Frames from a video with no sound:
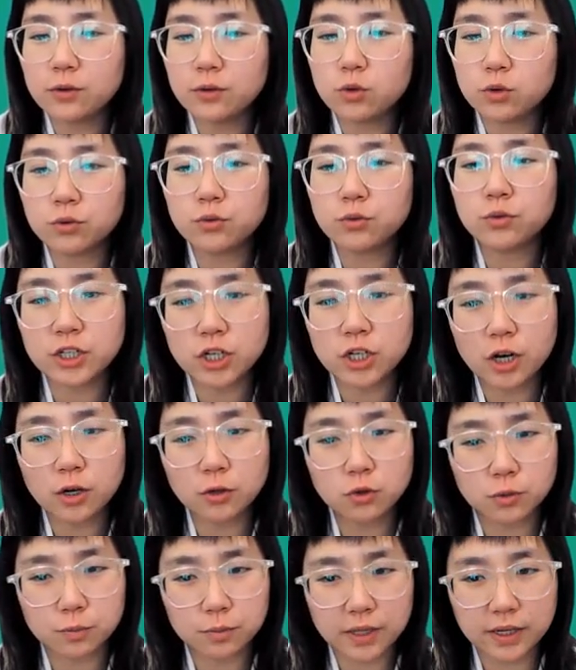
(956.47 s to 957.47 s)
to reach out
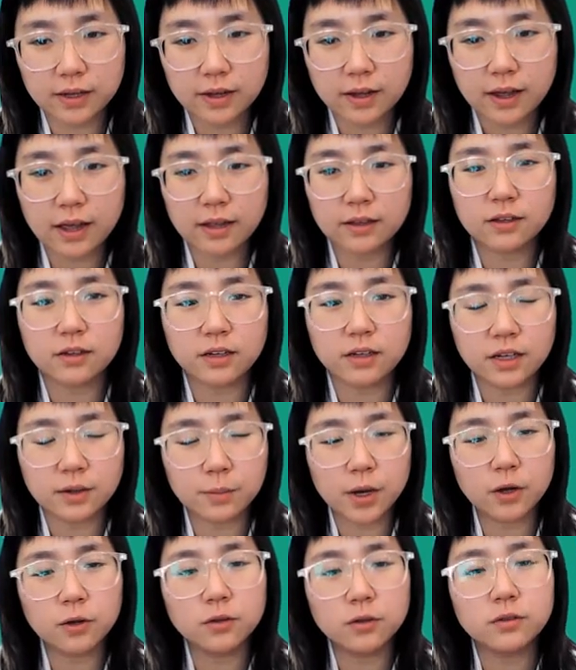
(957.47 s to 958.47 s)
to me at the
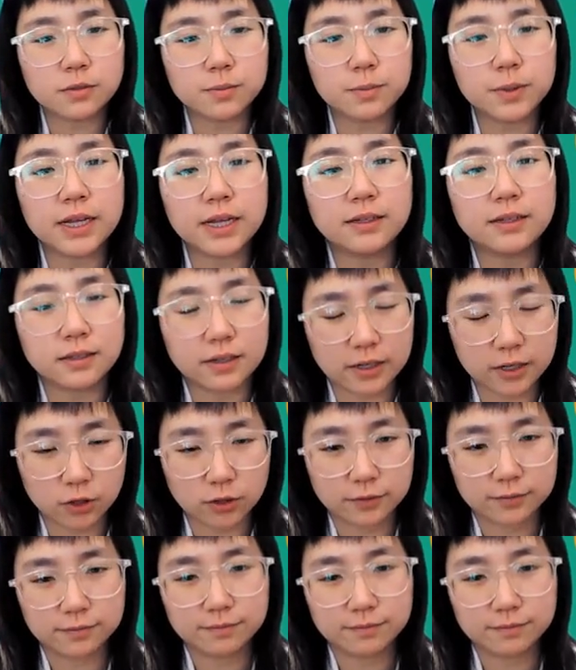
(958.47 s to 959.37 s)
email displayed here.